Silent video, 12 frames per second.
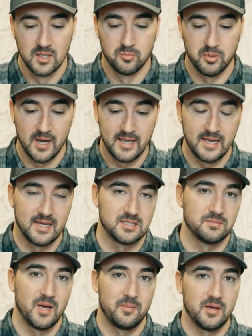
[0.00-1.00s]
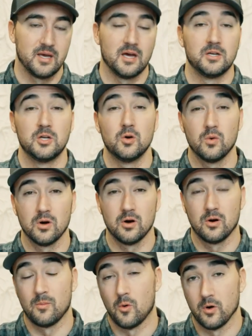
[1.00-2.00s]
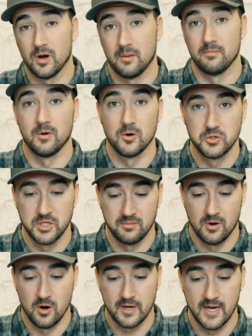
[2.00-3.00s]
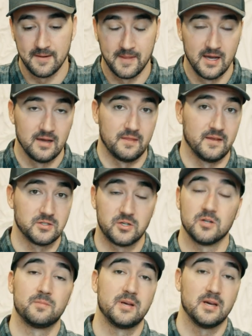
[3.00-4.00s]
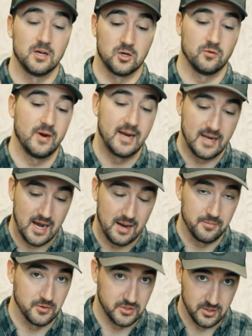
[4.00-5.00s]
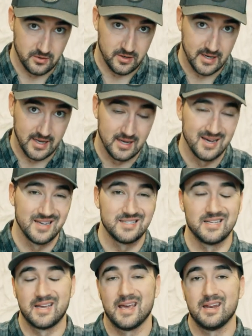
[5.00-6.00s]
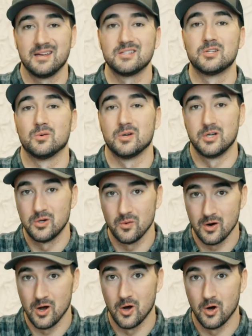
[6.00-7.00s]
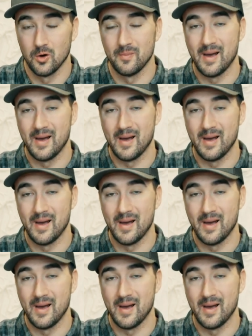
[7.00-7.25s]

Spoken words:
but it's maybe a newer or more emerging market. This could be a great opportunity to get into a newer home